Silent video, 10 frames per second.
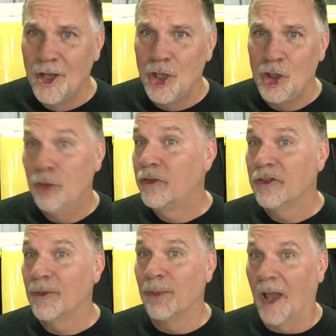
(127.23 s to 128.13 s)
used to
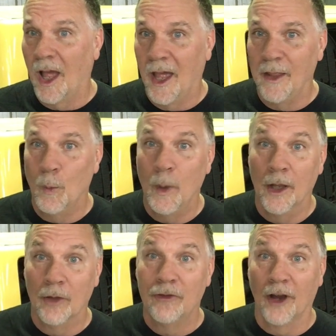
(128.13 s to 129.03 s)
supply the wheel
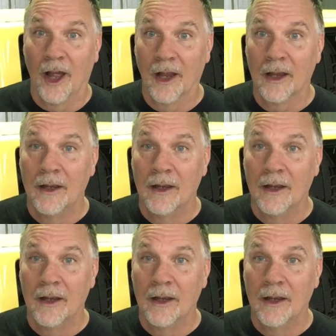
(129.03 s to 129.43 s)
chuck